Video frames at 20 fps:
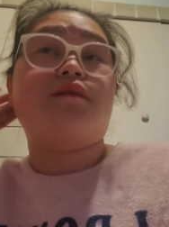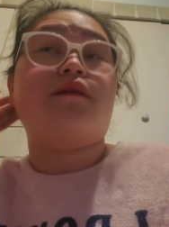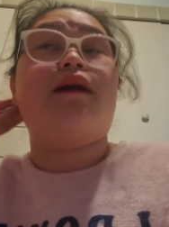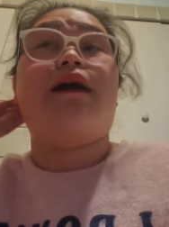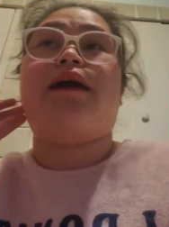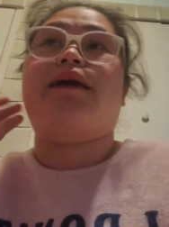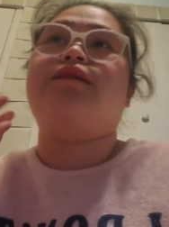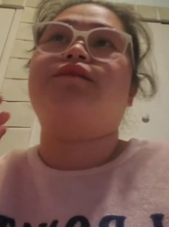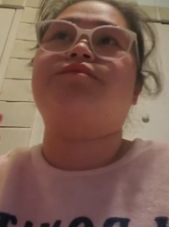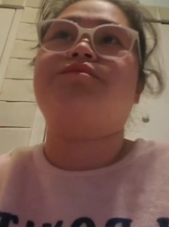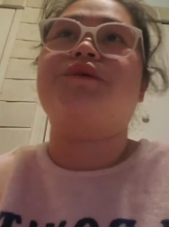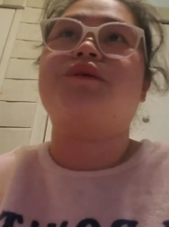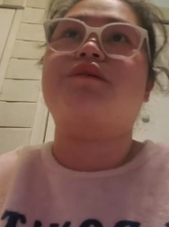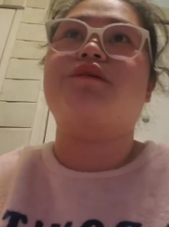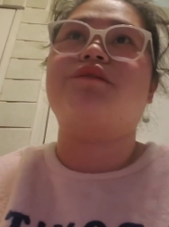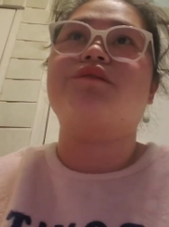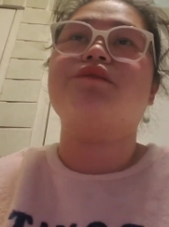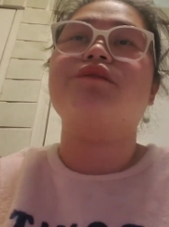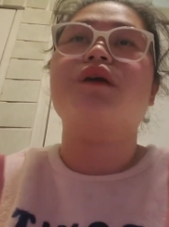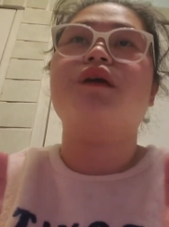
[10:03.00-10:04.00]
guys
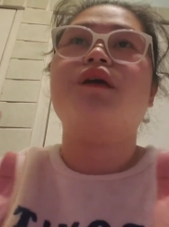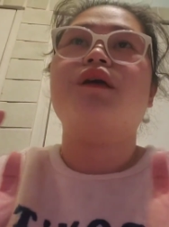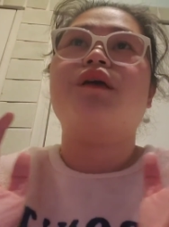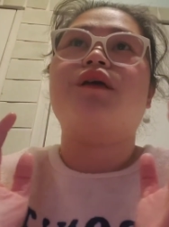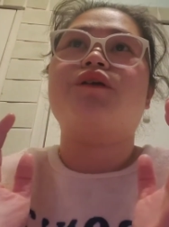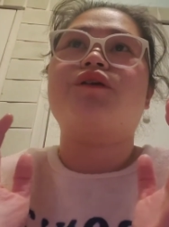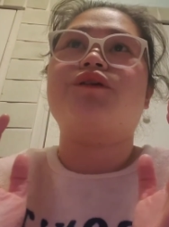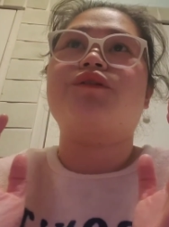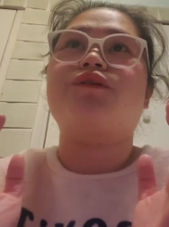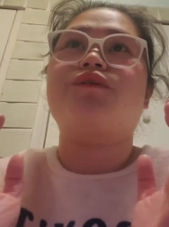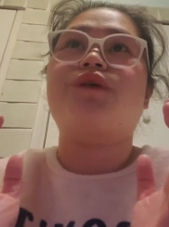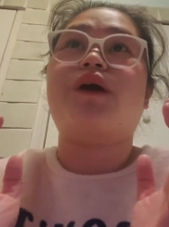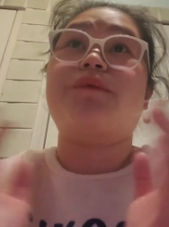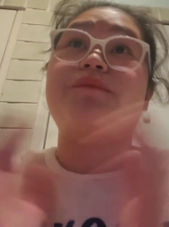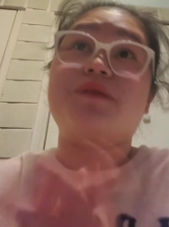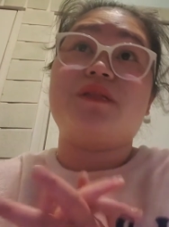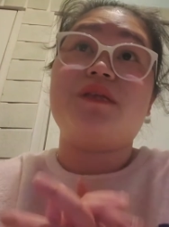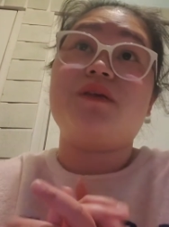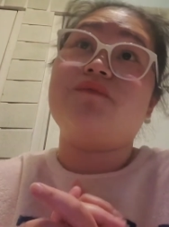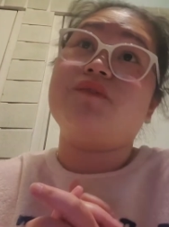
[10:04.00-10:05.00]
because you know I
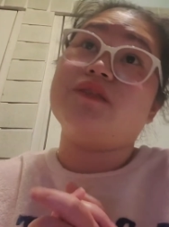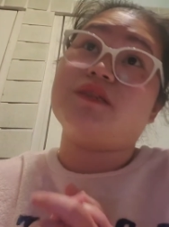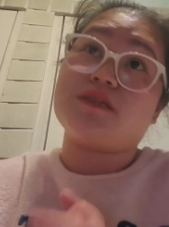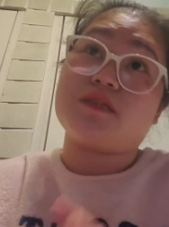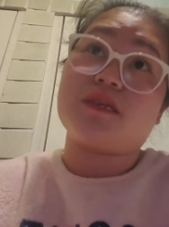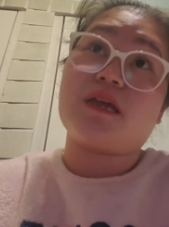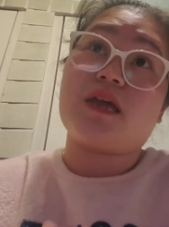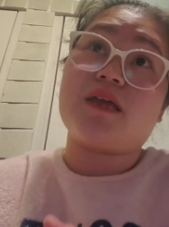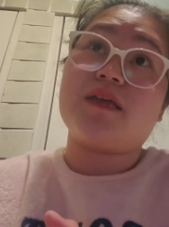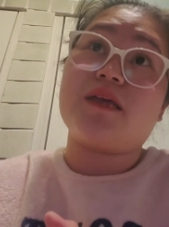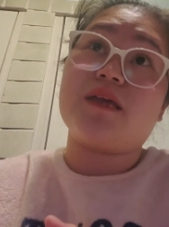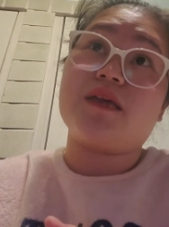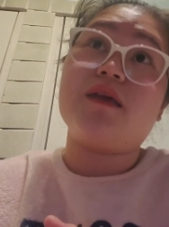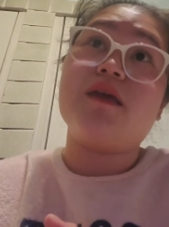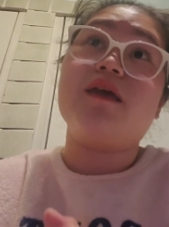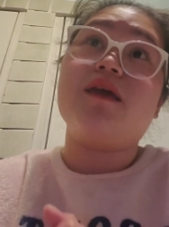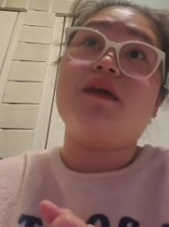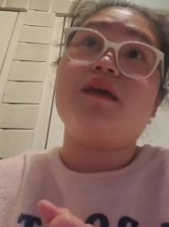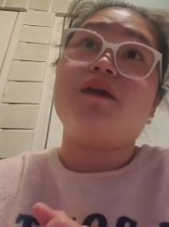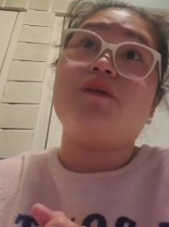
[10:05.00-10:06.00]
believe in the saying
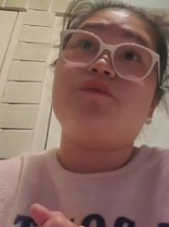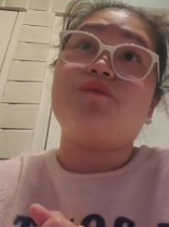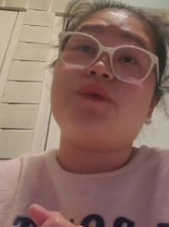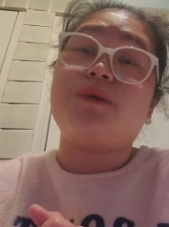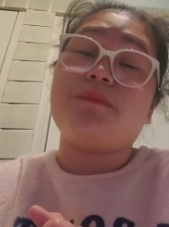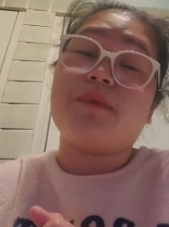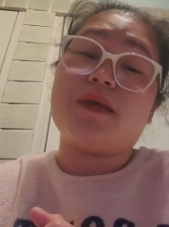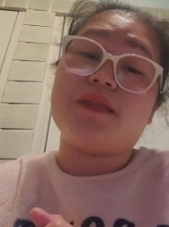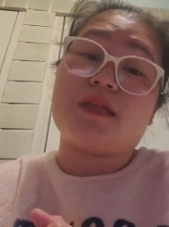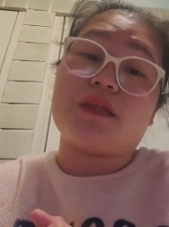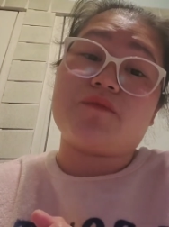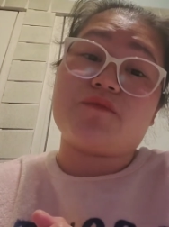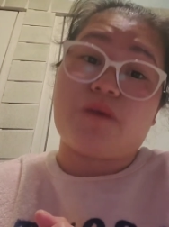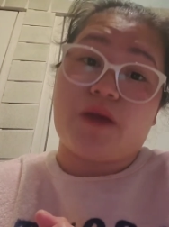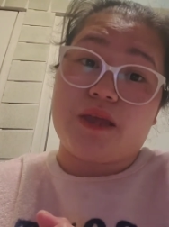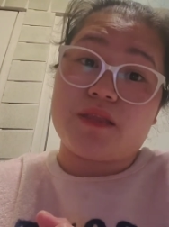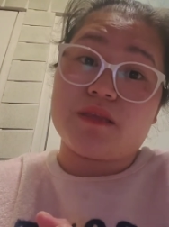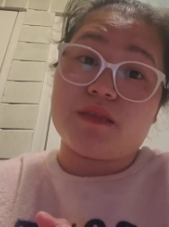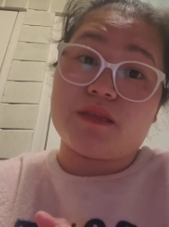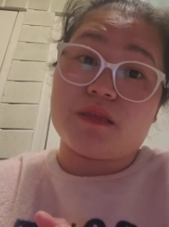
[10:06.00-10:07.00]
we may not
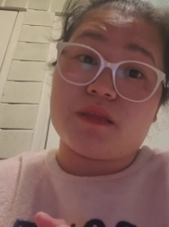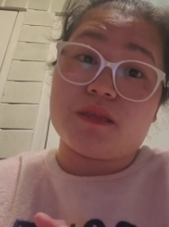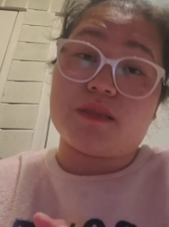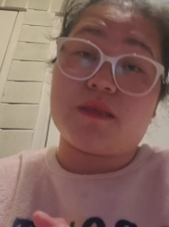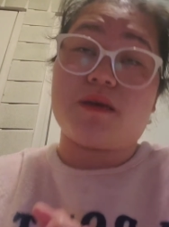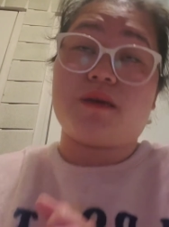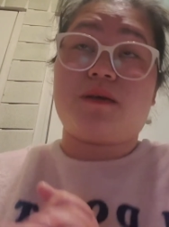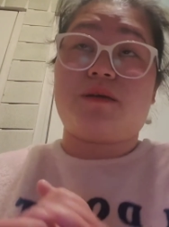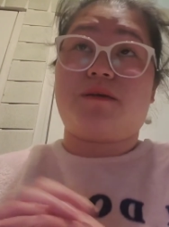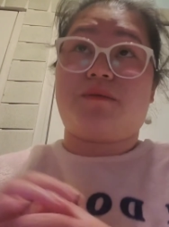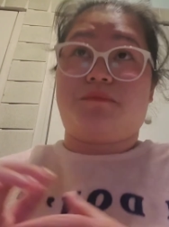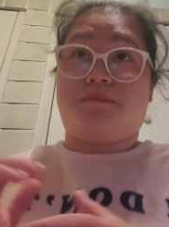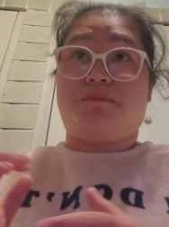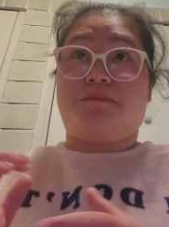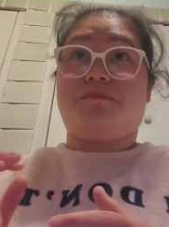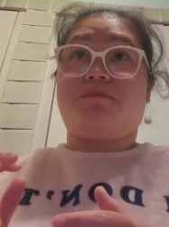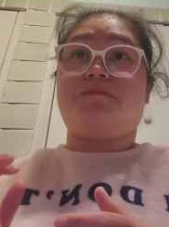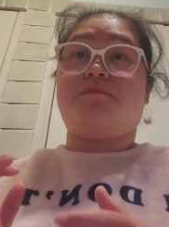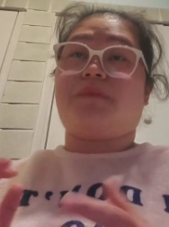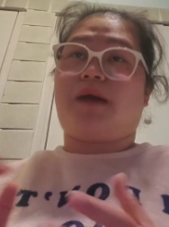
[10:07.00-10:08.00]
find it in the
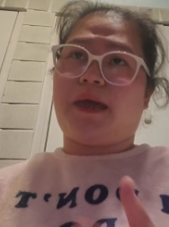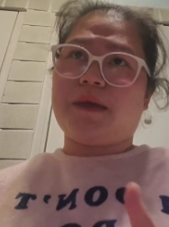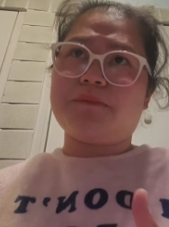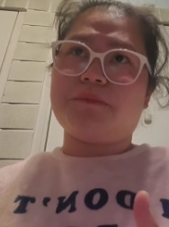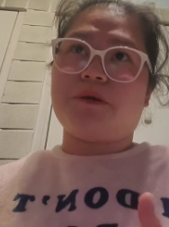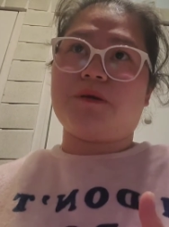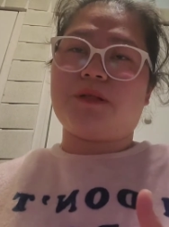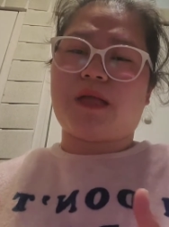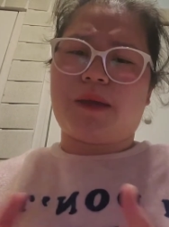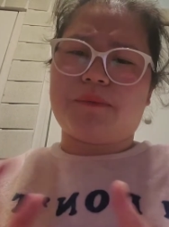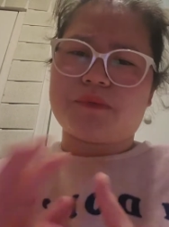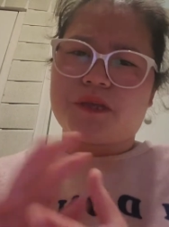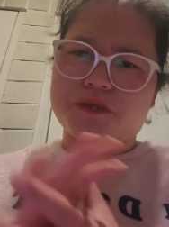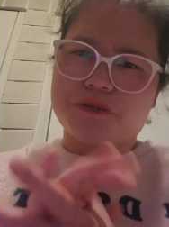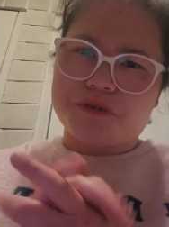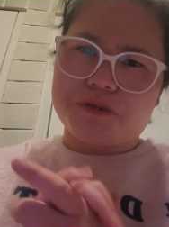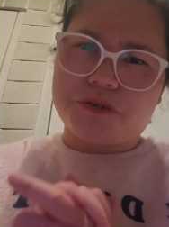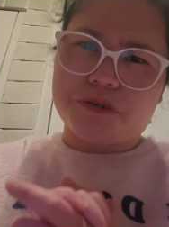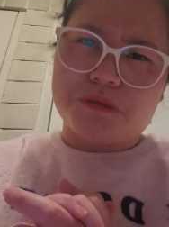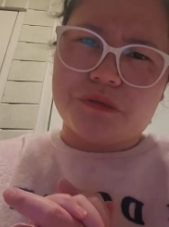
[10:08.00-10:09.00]
Bible. I'm not
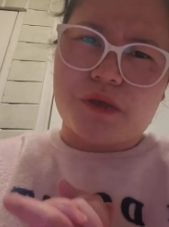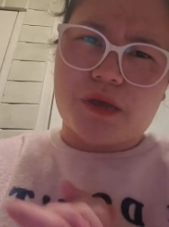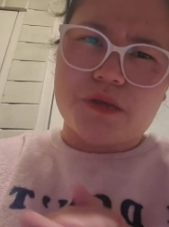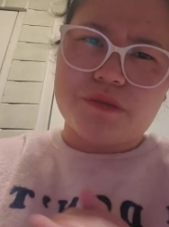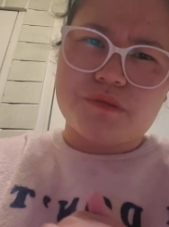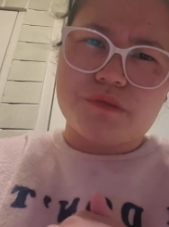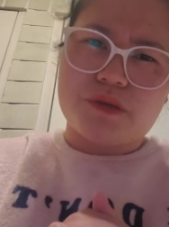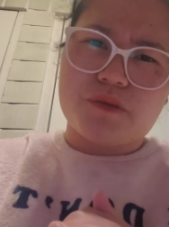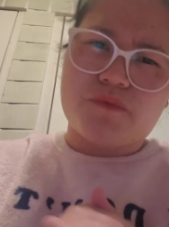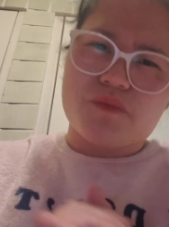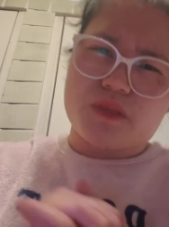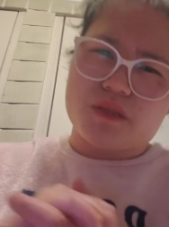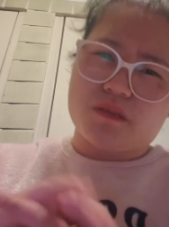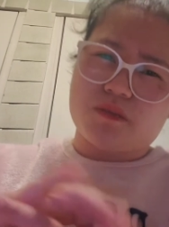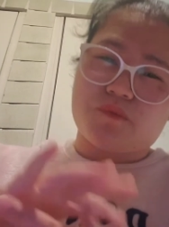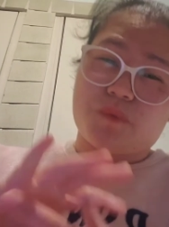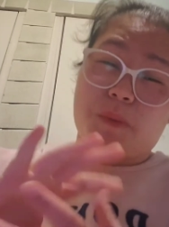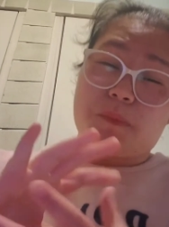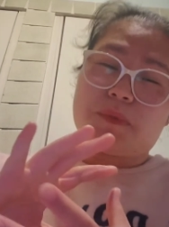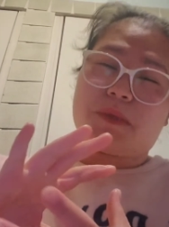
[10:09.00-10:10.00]
sure, you know, if it is
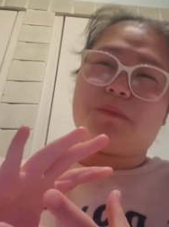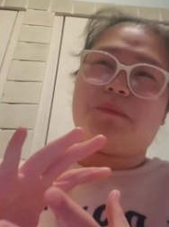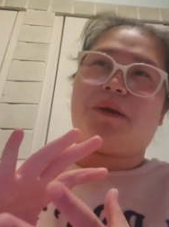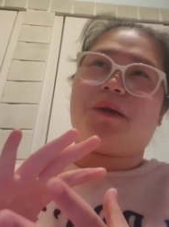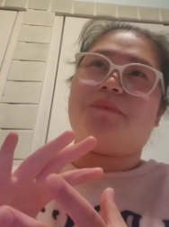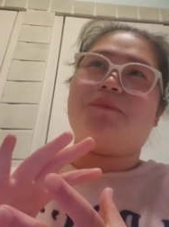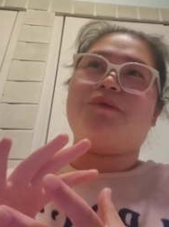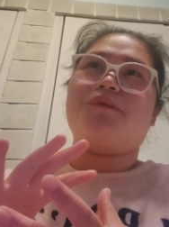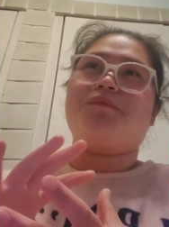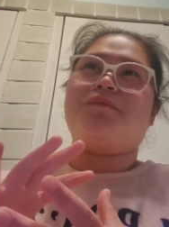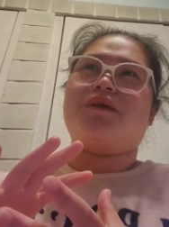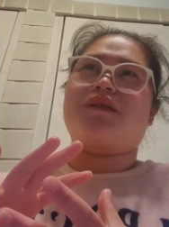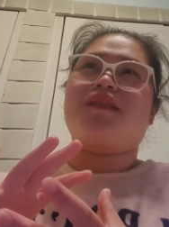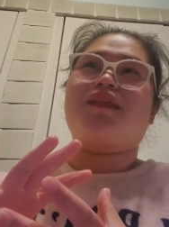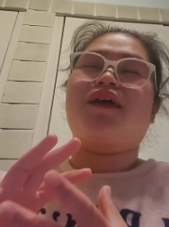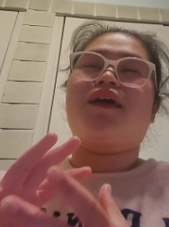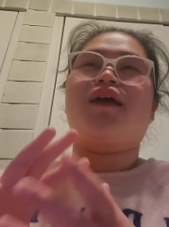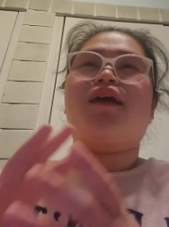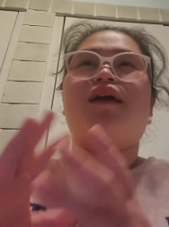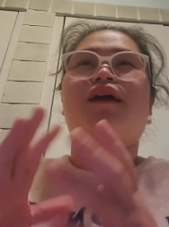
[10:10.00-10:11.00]
from the Bible, but
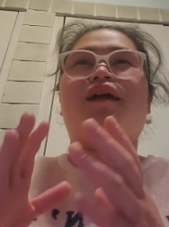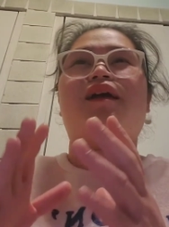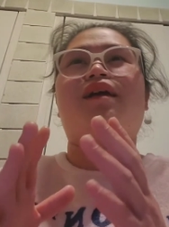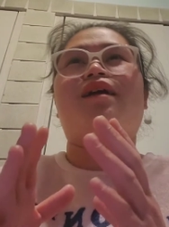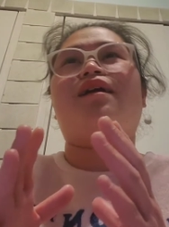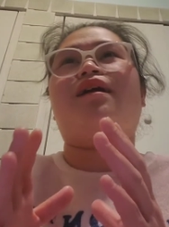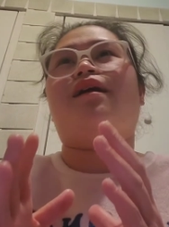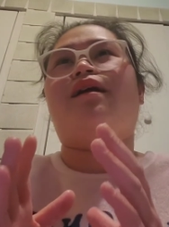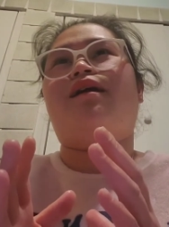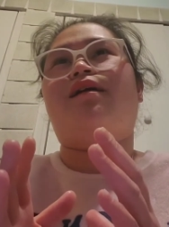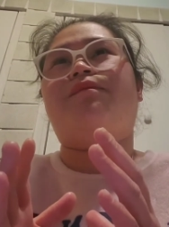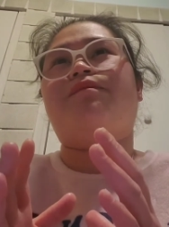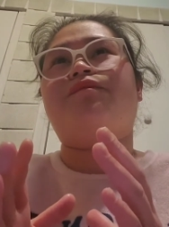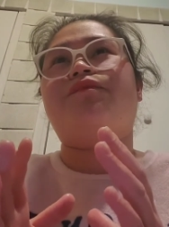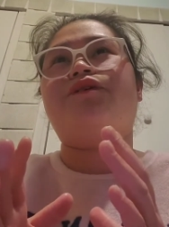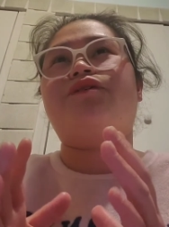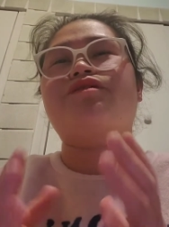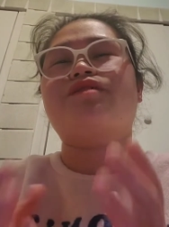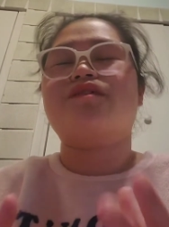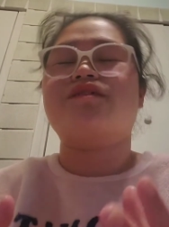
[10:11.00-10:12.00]
um,
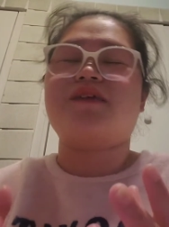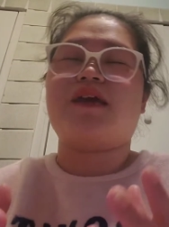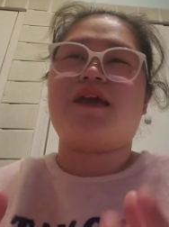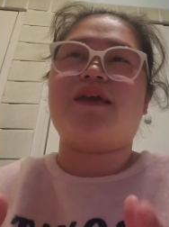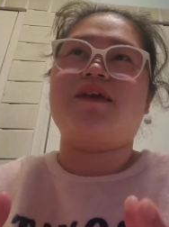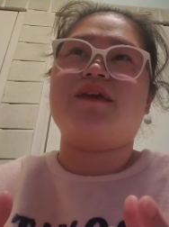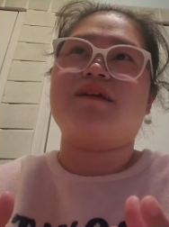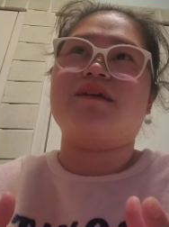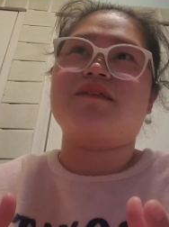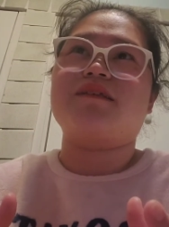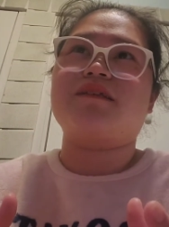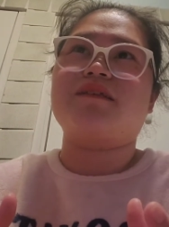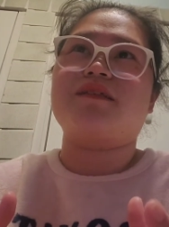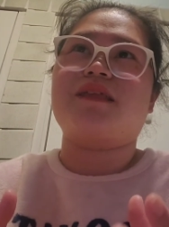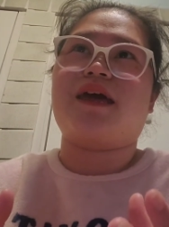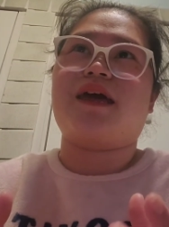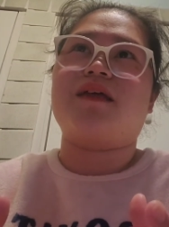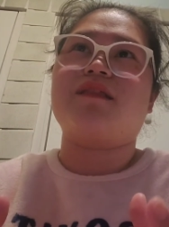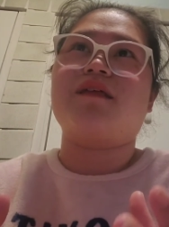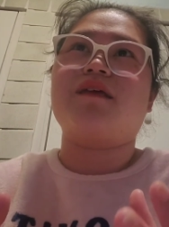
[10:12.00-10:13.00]
there's a saying
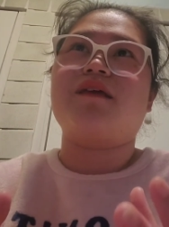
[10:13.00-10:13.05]
that